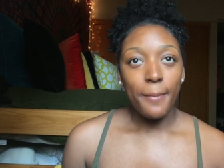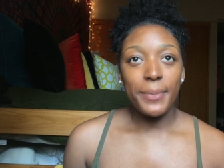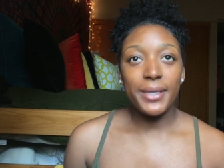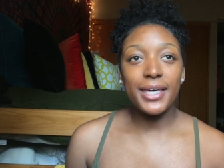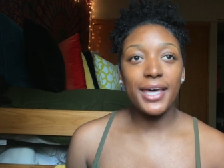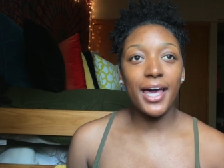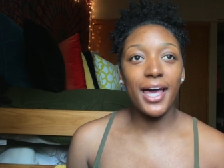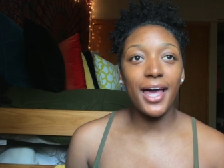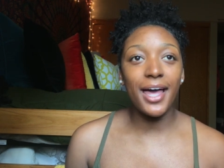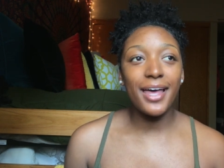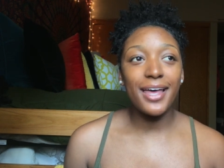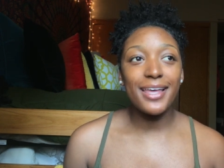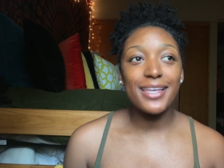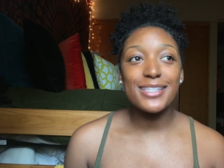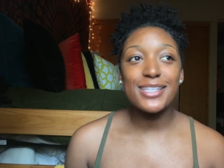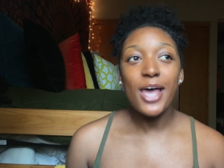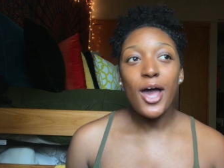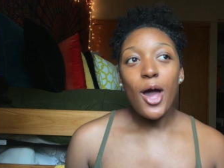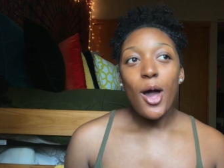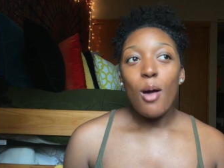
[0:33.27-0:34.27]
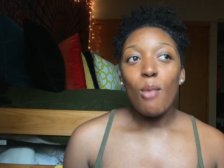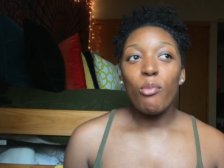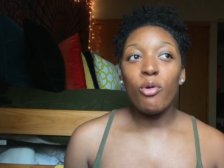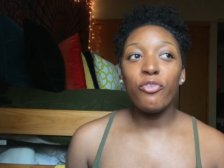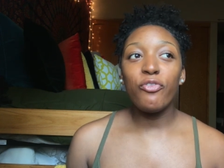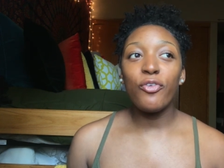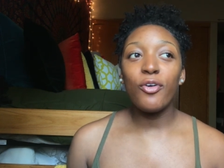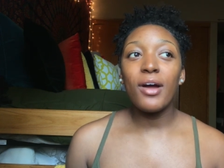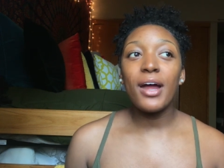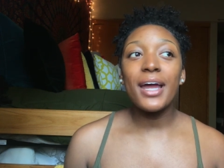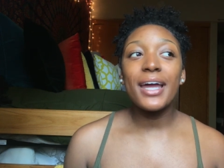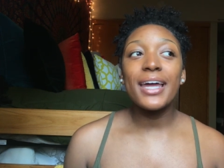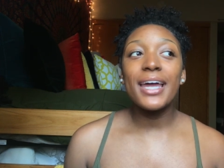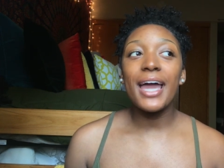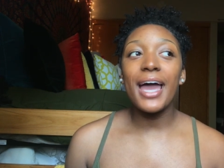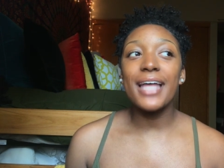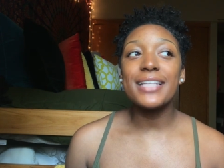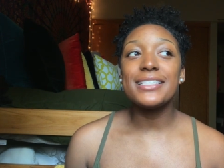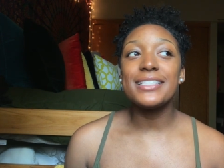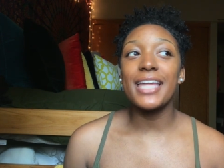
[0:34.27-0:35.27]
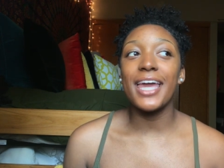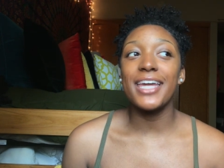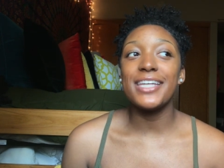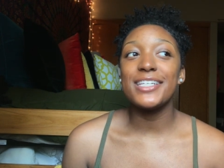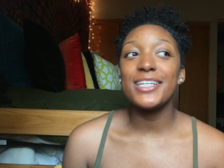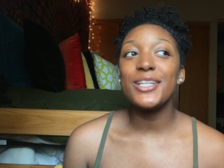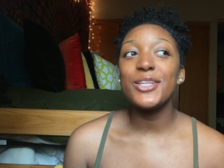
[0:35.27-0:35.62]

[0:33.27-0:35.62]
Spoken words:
because before I got stationed